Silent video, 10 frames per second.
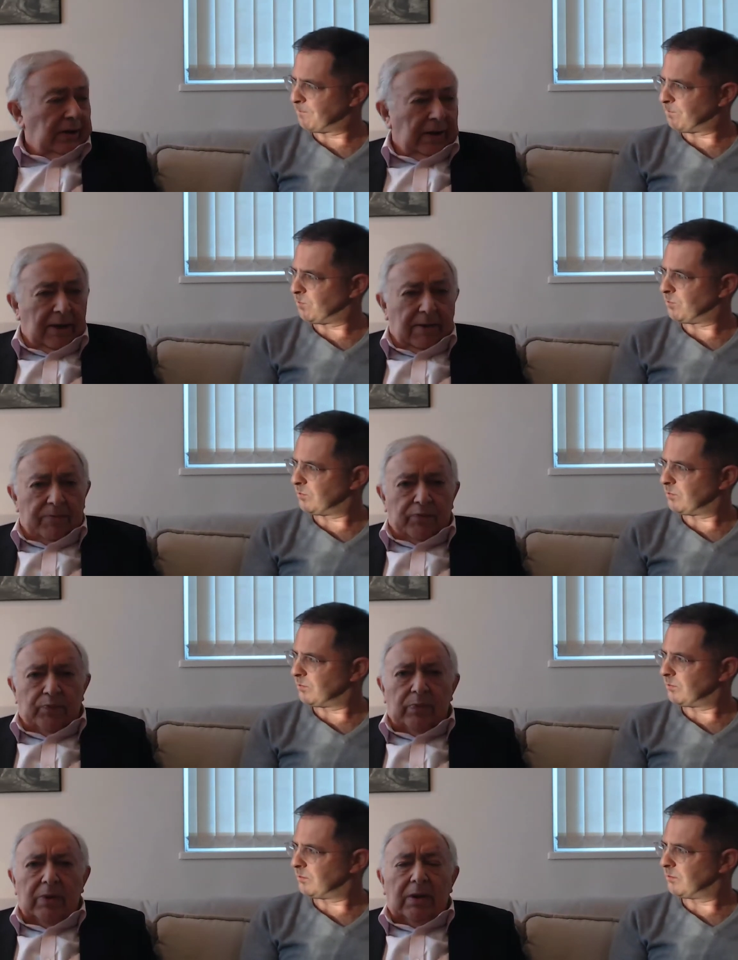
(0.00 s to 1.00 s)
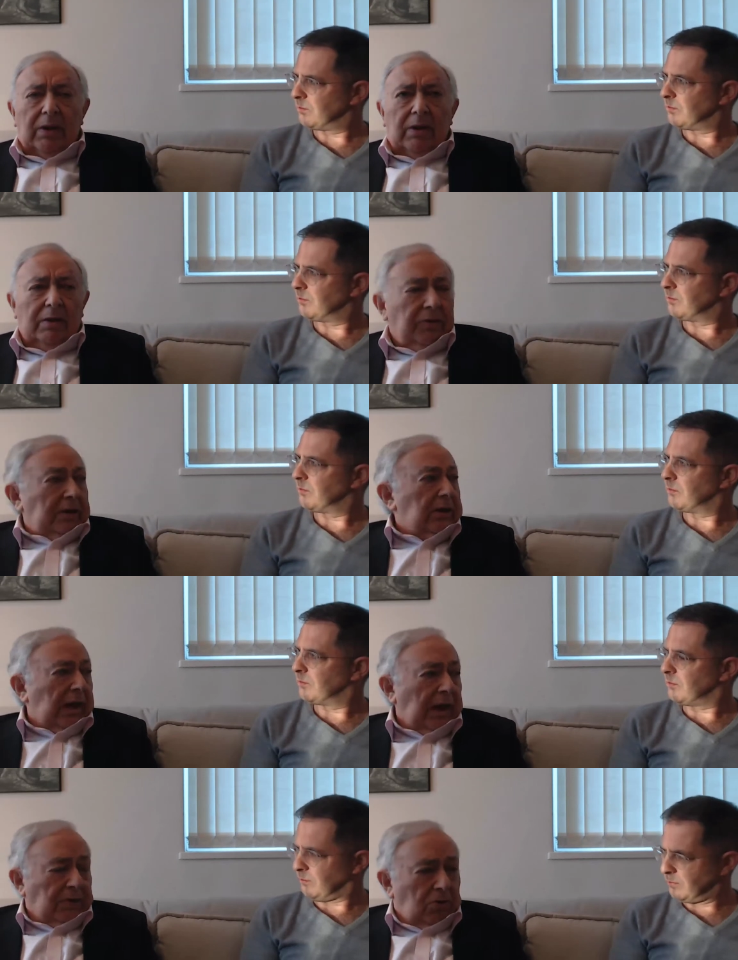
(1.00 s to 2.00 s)
Speaker 1: Um,
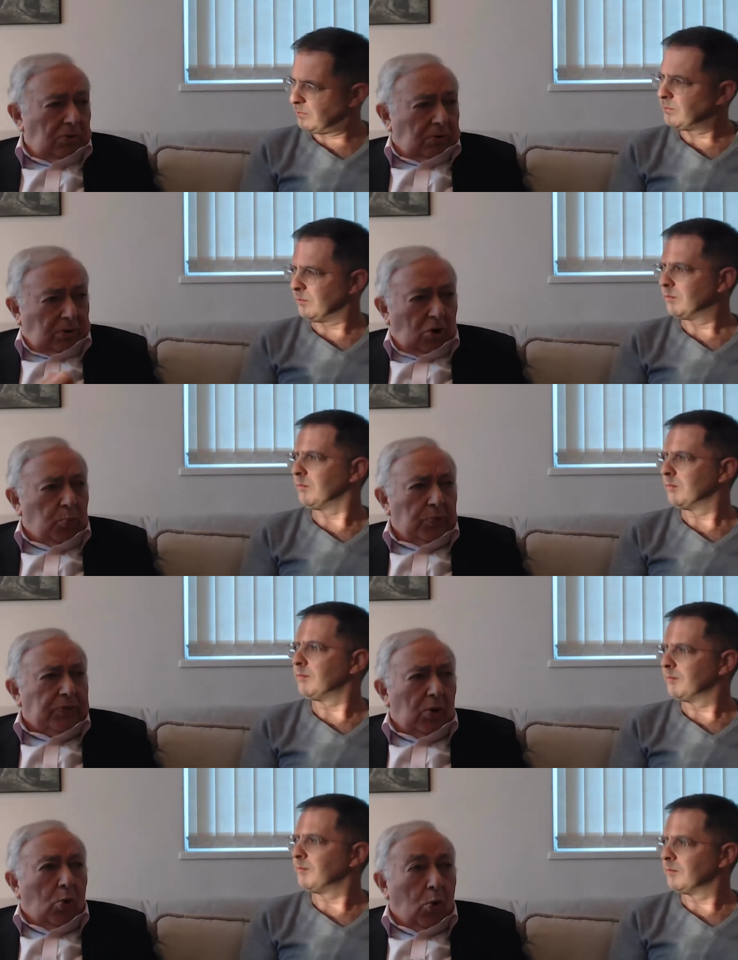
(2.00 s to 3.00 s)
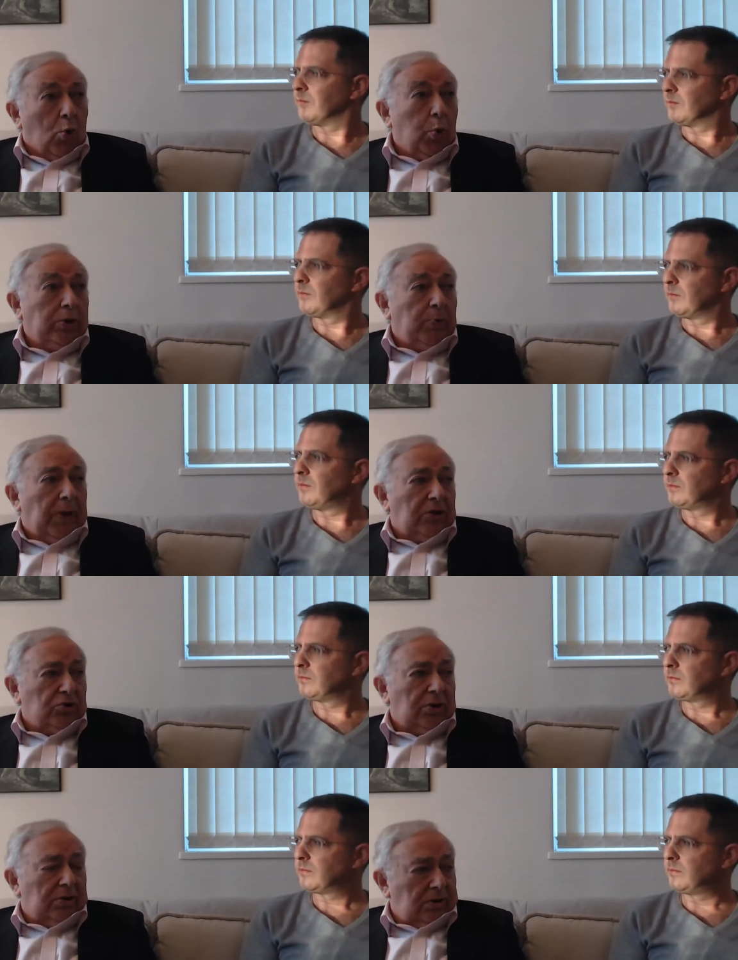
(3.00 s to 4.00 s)
think, how do you cope with the awkward
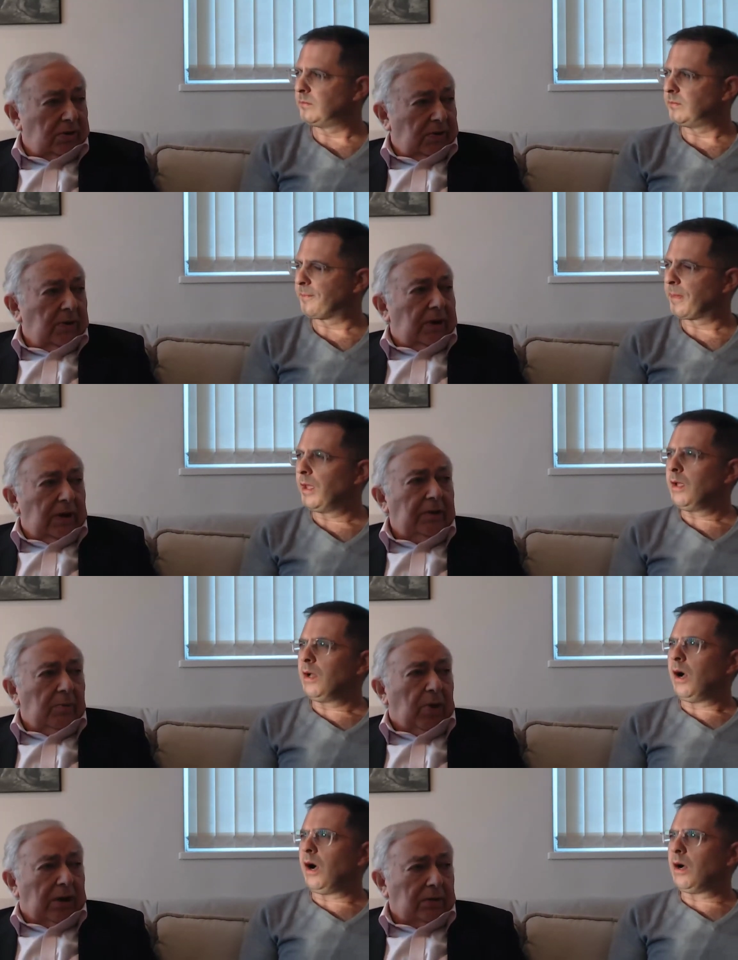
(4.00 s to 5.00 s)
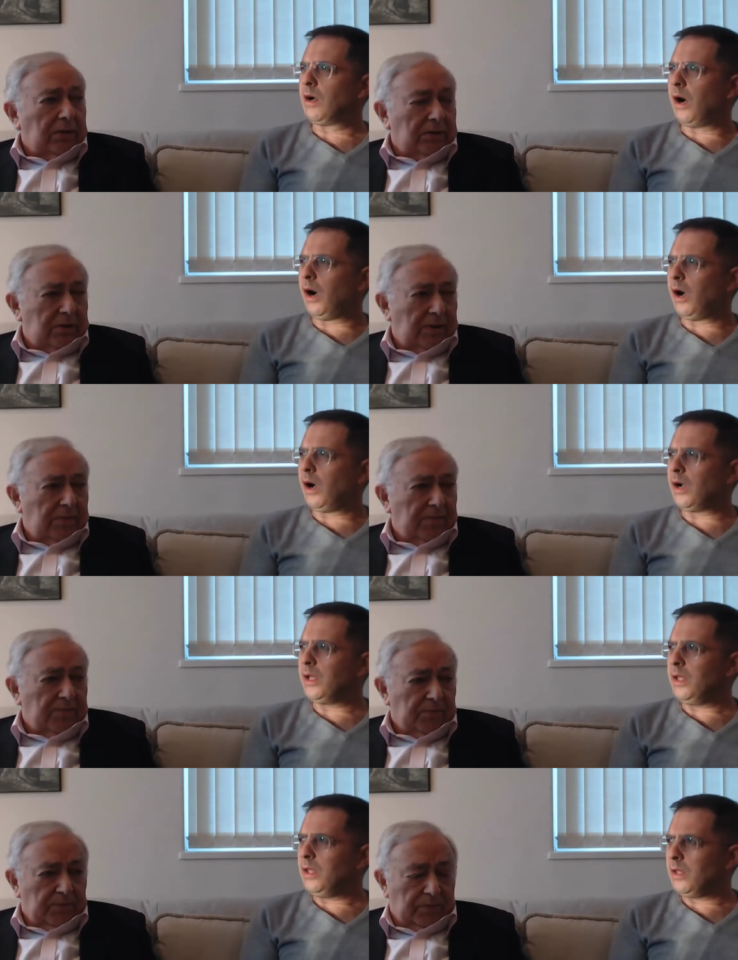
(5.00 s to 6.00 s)
patient mm. in the practice?
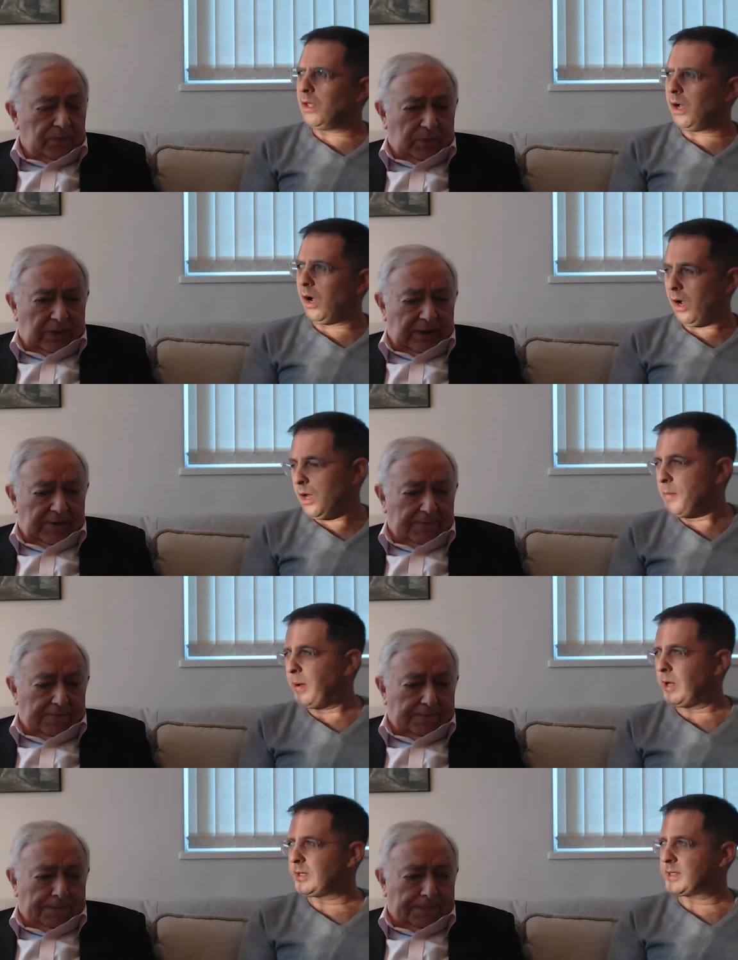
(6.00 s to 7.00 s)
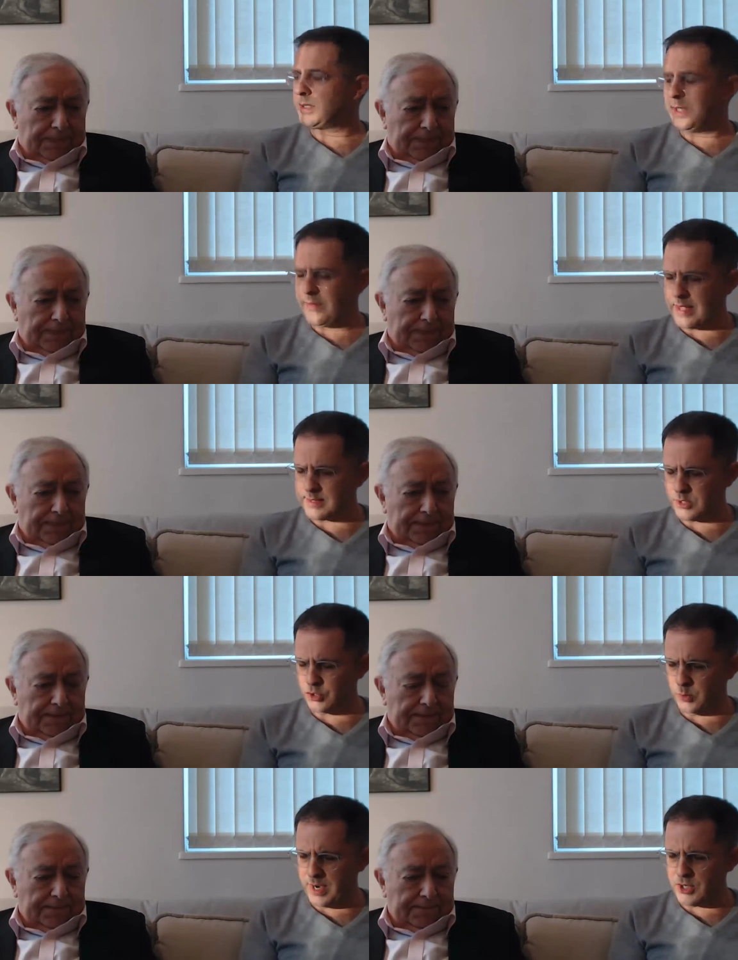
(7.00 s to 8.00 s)
Speaker 2: I I personally in that
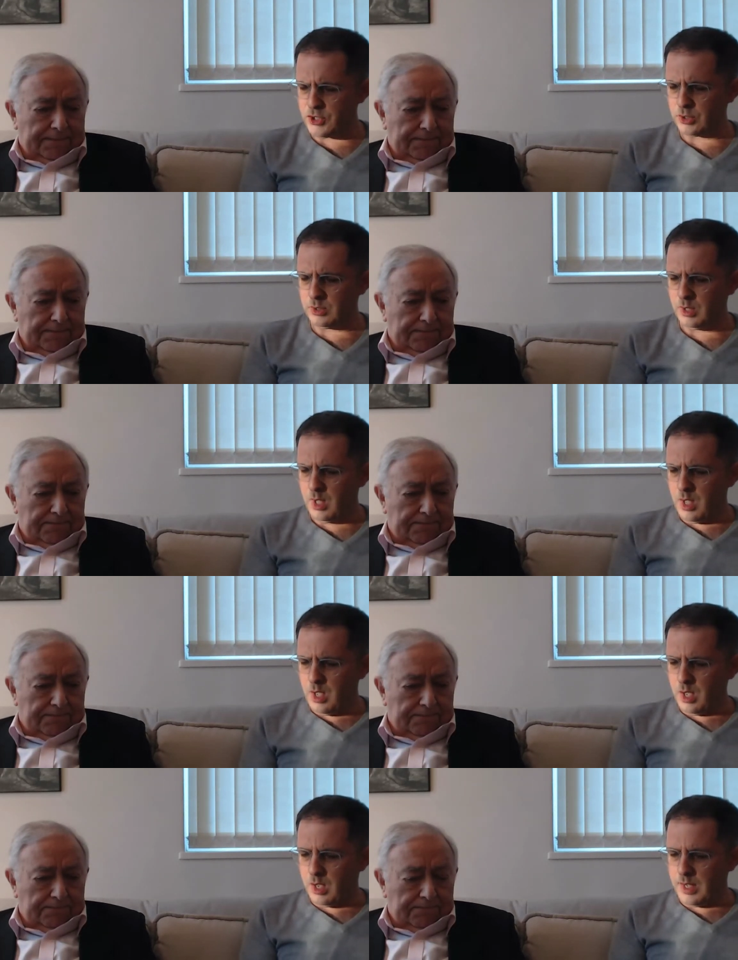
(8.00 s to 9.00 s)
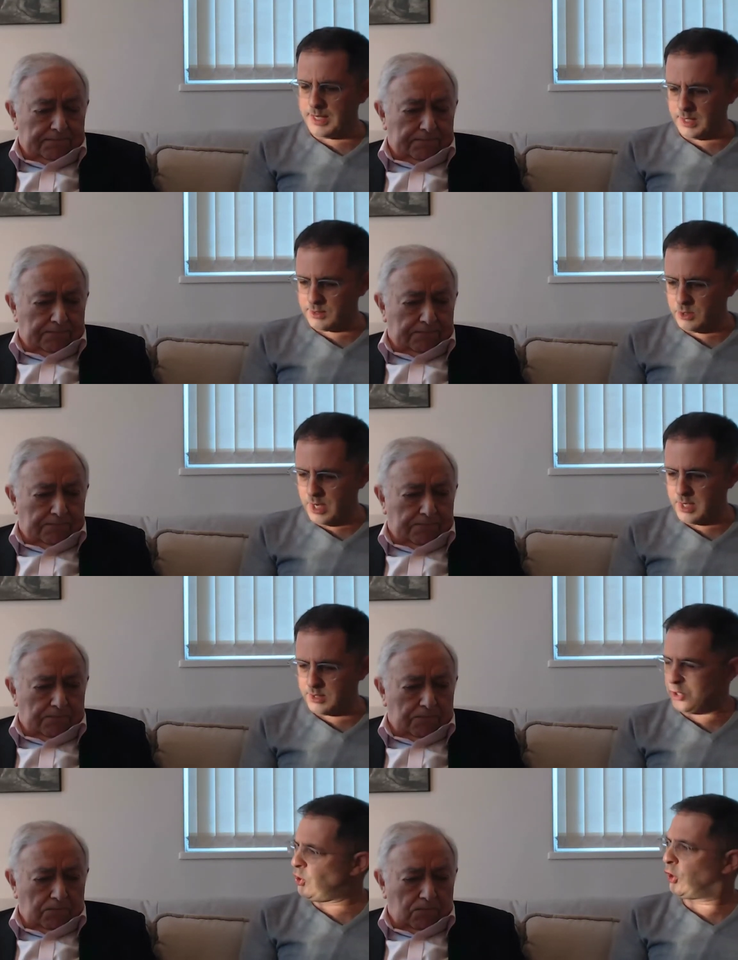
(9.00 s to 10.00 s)
situation. Uh, it does it
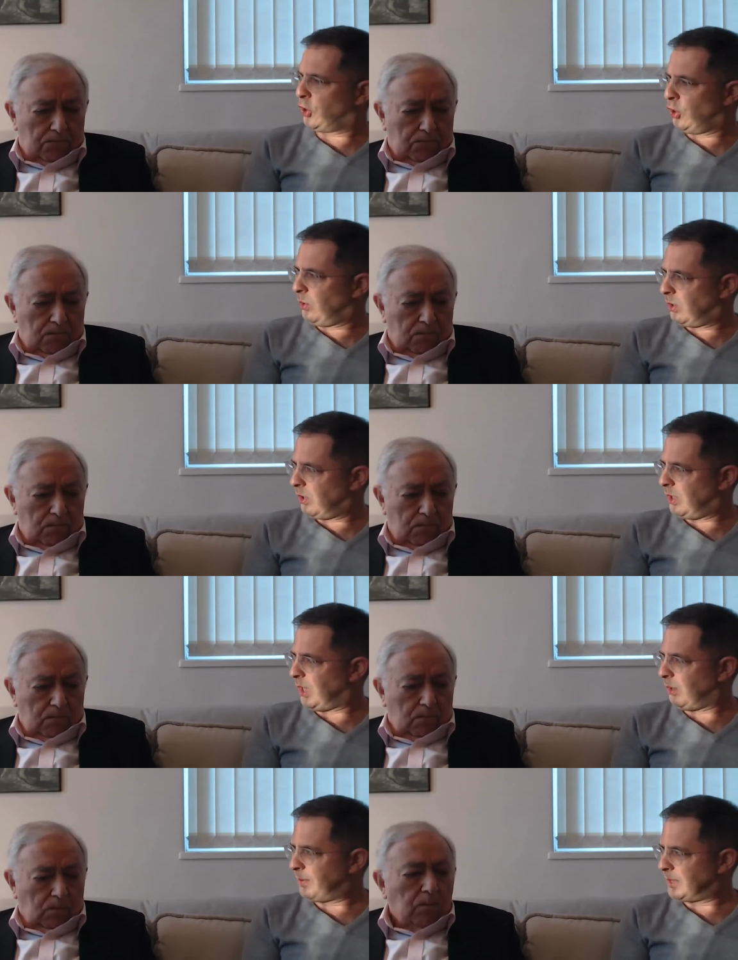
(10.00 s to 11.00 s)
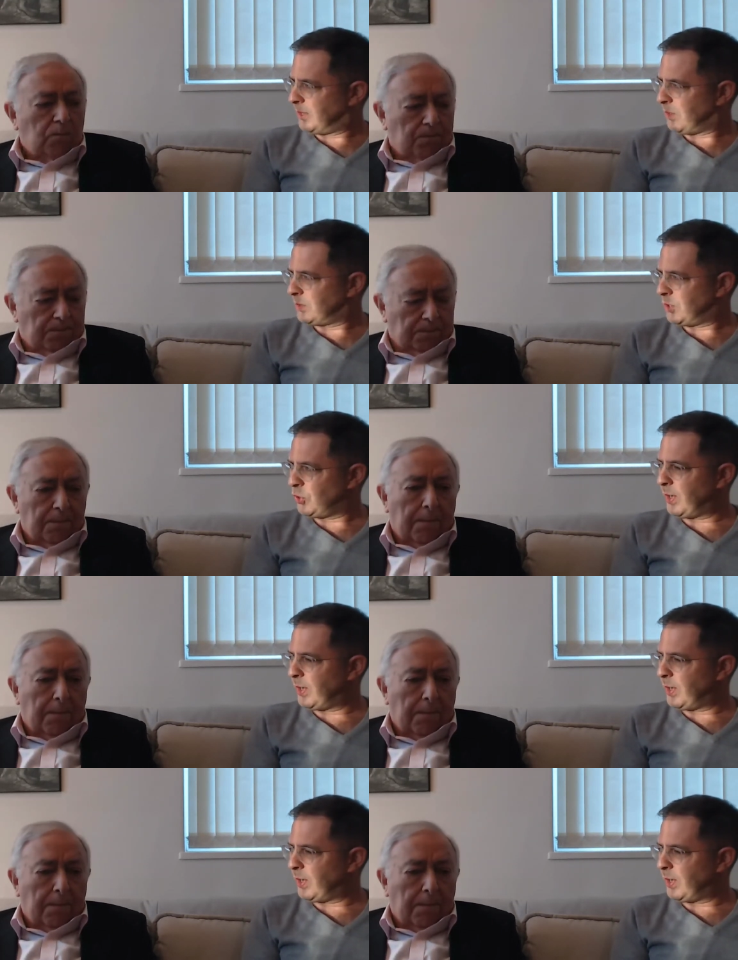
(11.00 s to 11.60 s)
does knock you a little bit in those